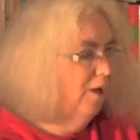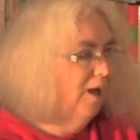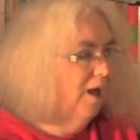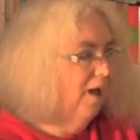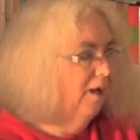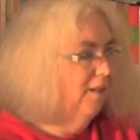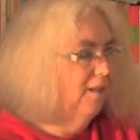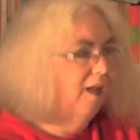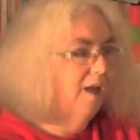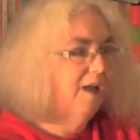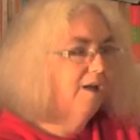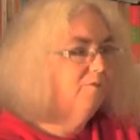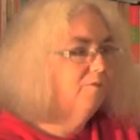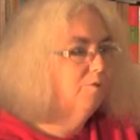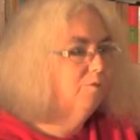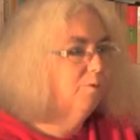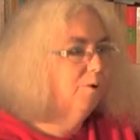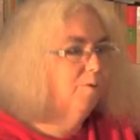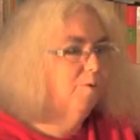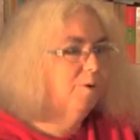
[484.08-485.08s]
we got
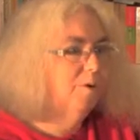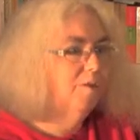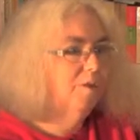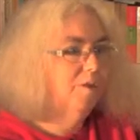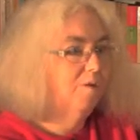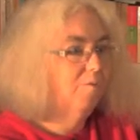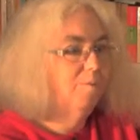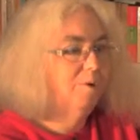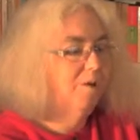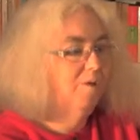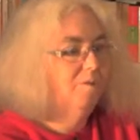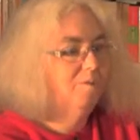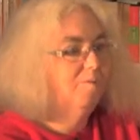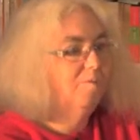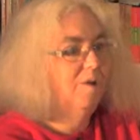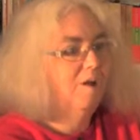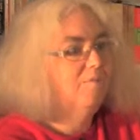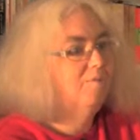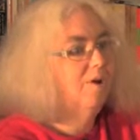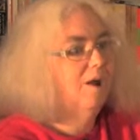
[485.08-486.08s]
laughs that we
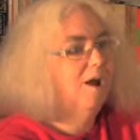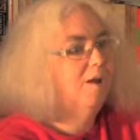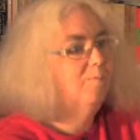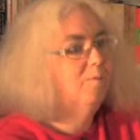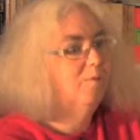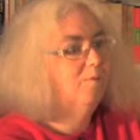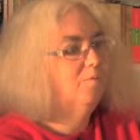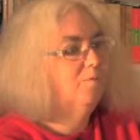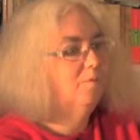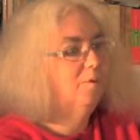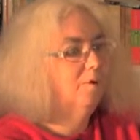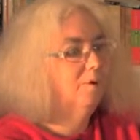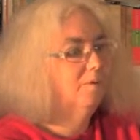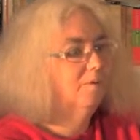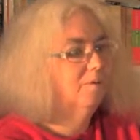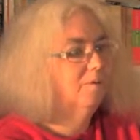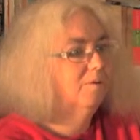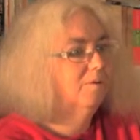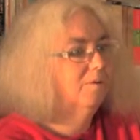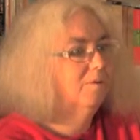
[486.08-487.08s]
never had before.
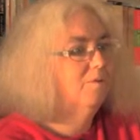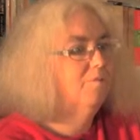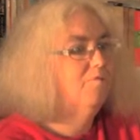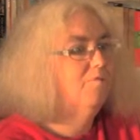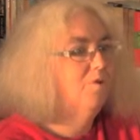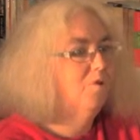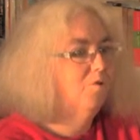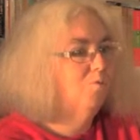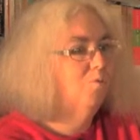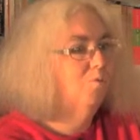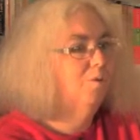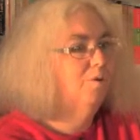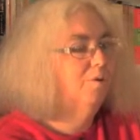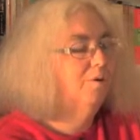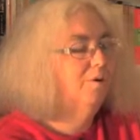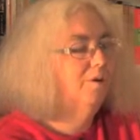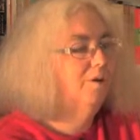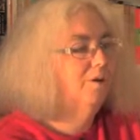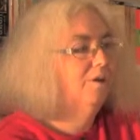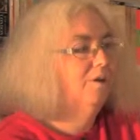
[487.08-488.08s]
The
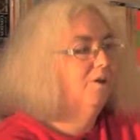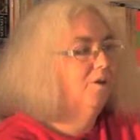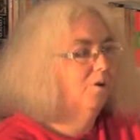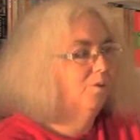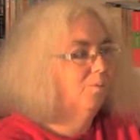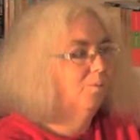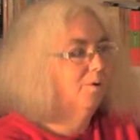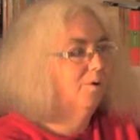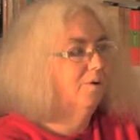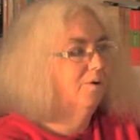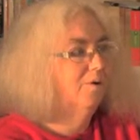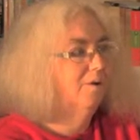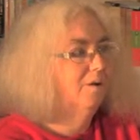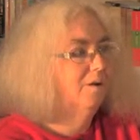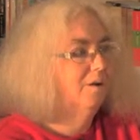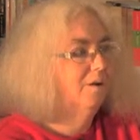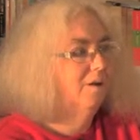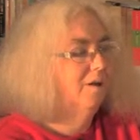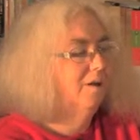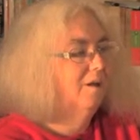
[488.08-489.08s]
visual humor.
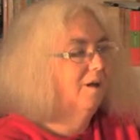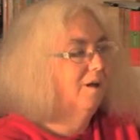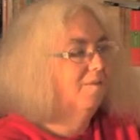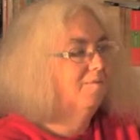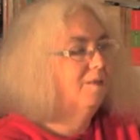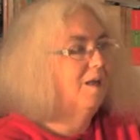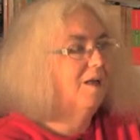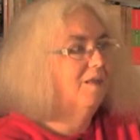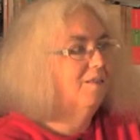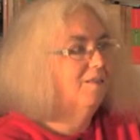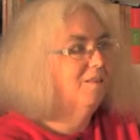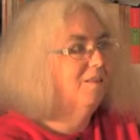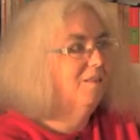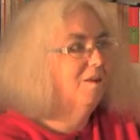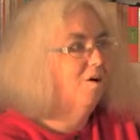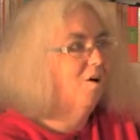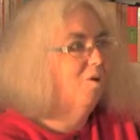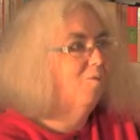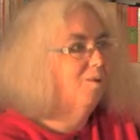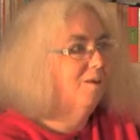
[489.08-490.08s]

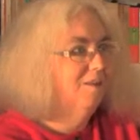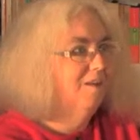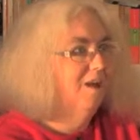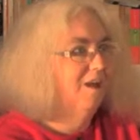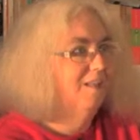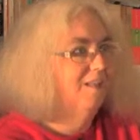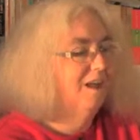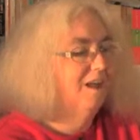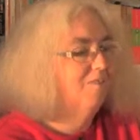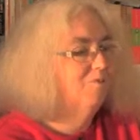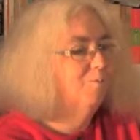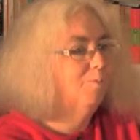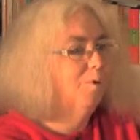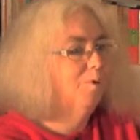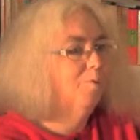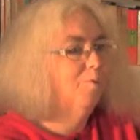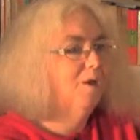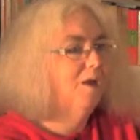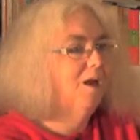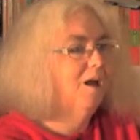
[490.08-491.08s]
Always got laughs,
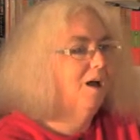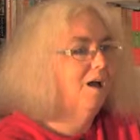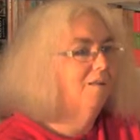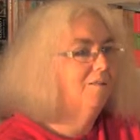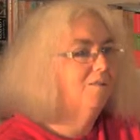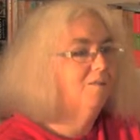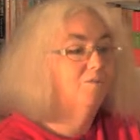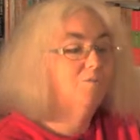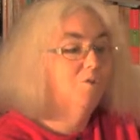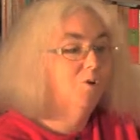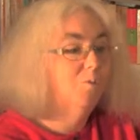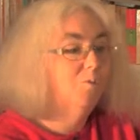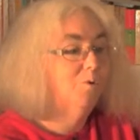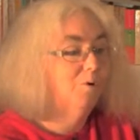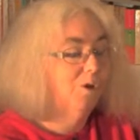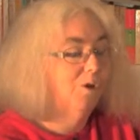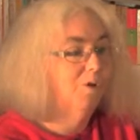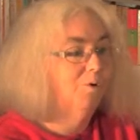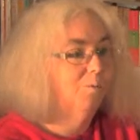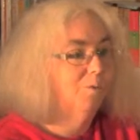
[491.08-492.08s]
but we got the verbal
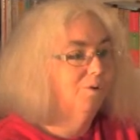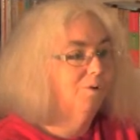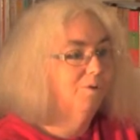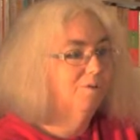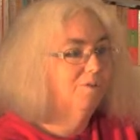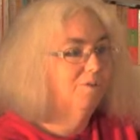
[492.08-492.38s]
humor.